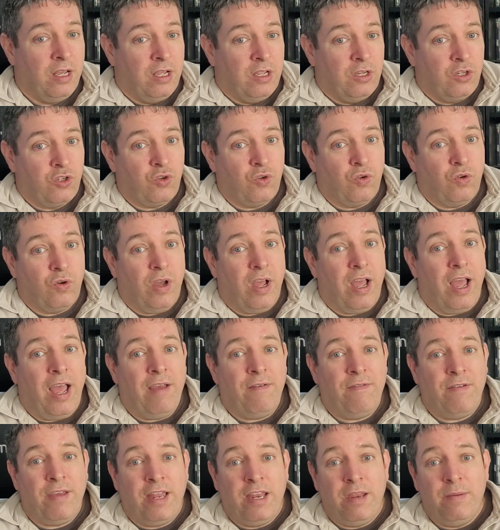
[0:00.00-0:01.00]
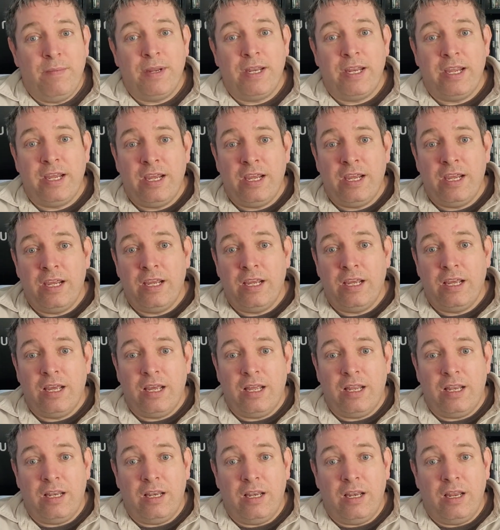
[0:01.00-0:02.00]
So if anybody
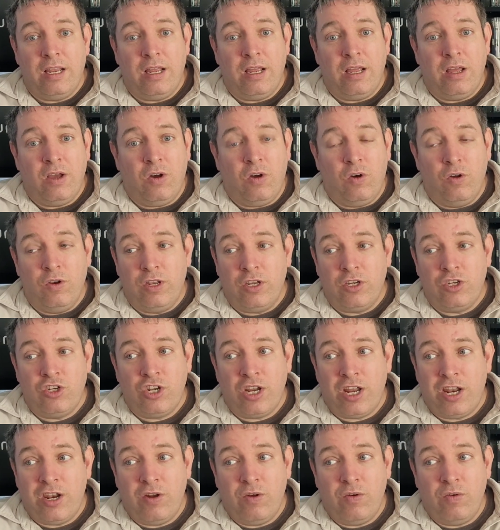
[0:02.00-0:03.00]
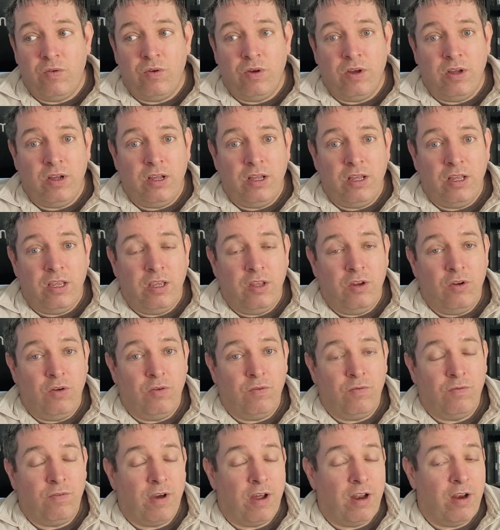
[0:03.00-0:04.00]
on this channel, you
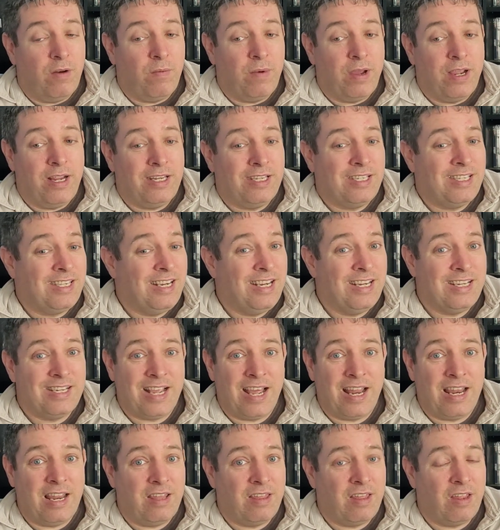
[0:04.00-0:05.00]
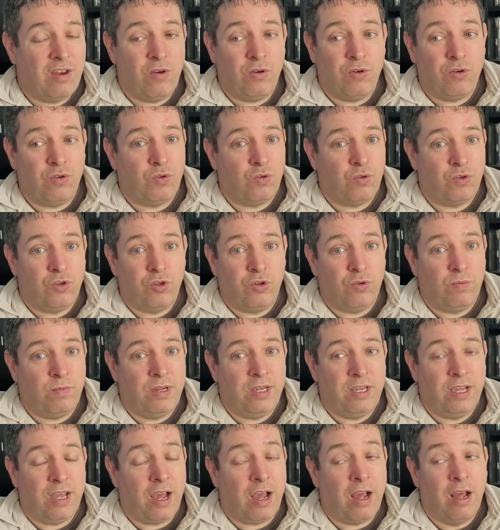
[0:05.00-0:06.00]
know, far and wide, sees anything on social
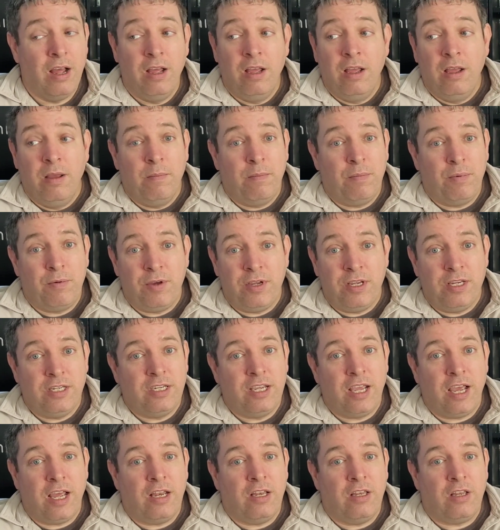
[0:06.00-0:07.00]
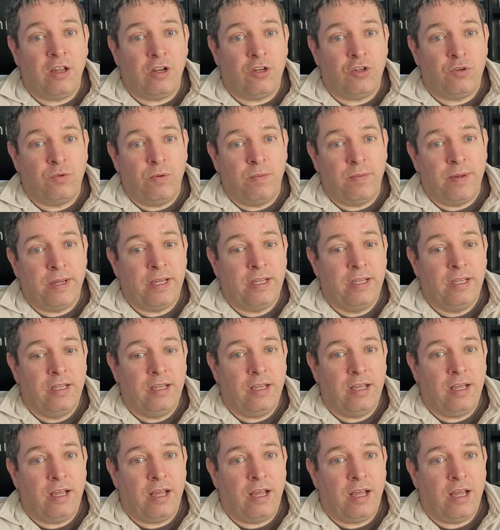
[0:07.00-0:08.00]
media, please get in touch with me.
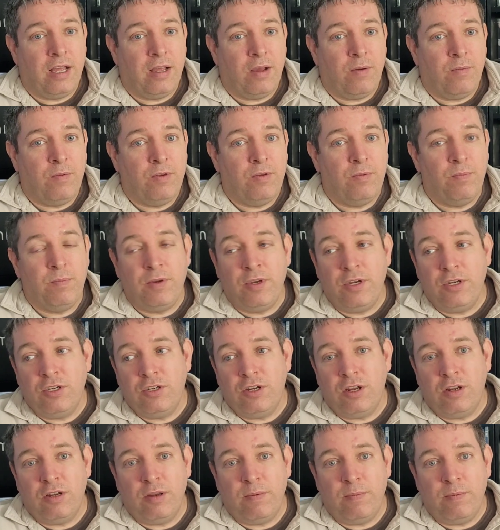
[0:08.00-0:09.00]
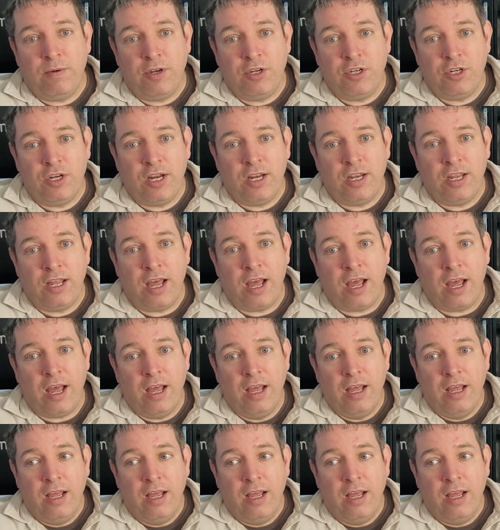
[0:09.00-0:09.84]
I'd appreciate that.